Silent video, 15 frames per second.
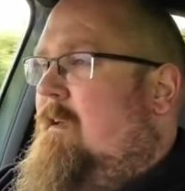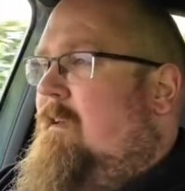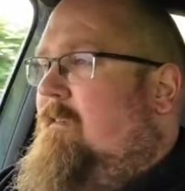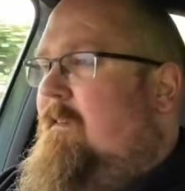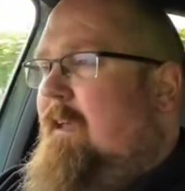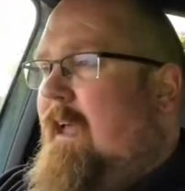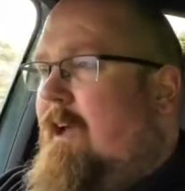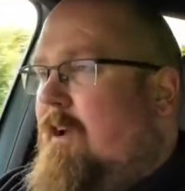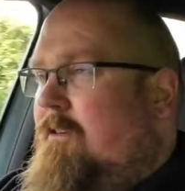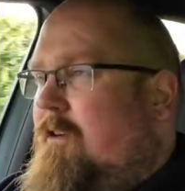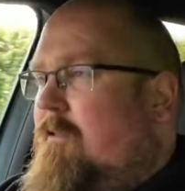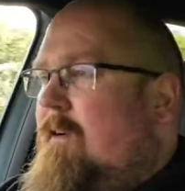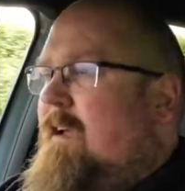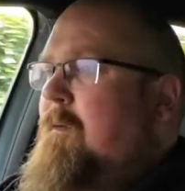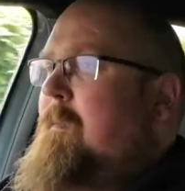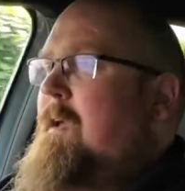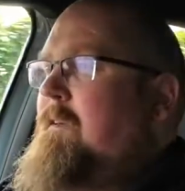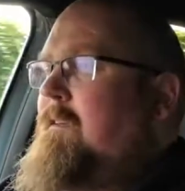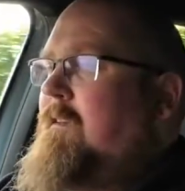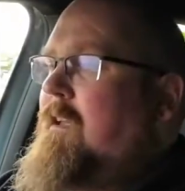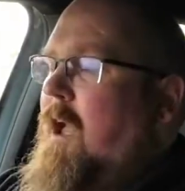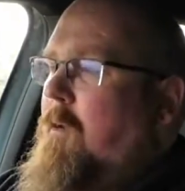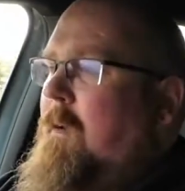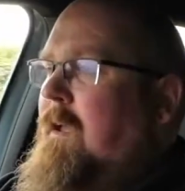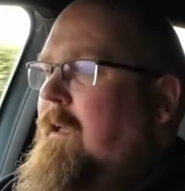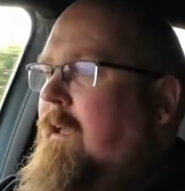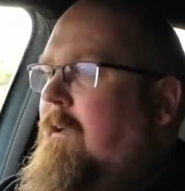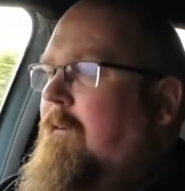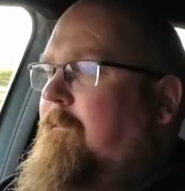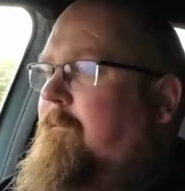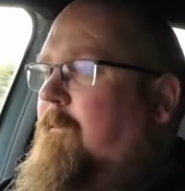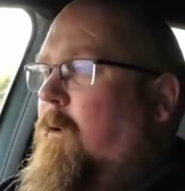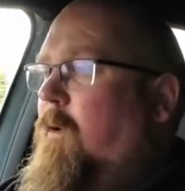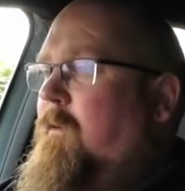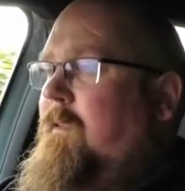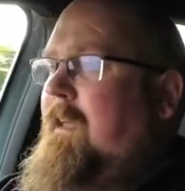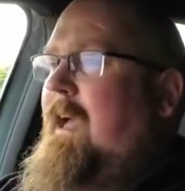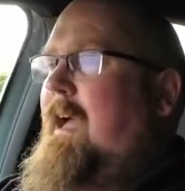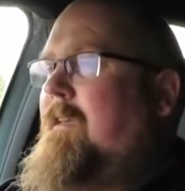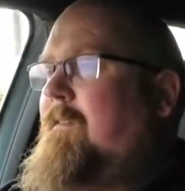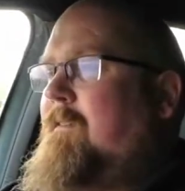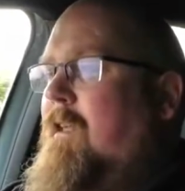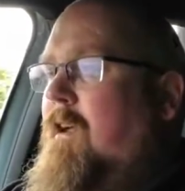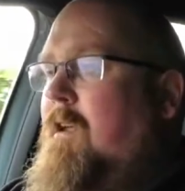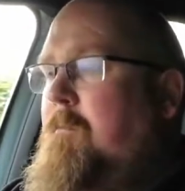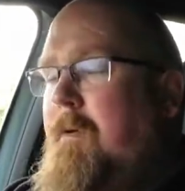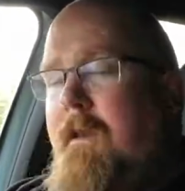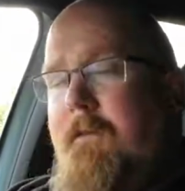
So yeah, I do recommend going for the S-Line, but